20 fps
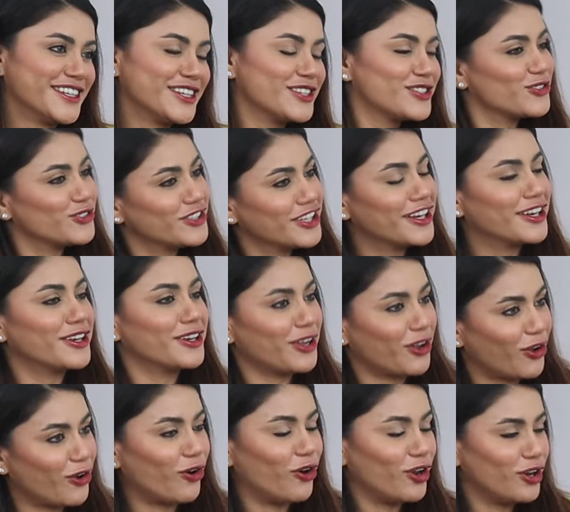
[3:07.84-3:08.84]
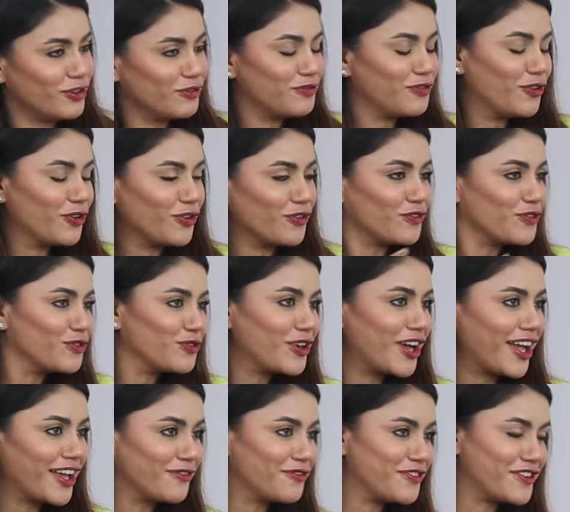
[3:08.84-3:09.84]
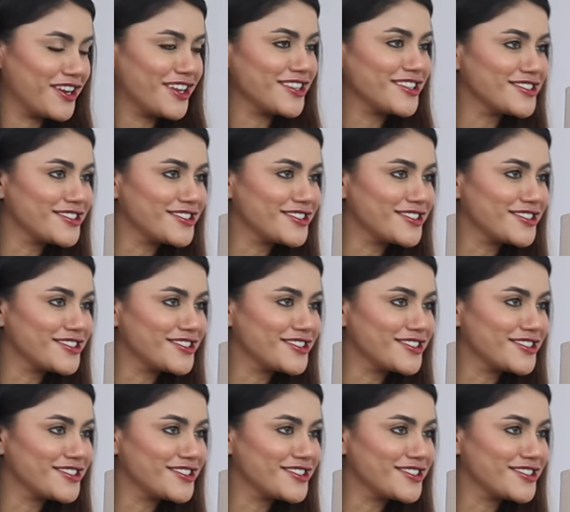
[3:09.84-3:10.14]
So then all four of you guy friends,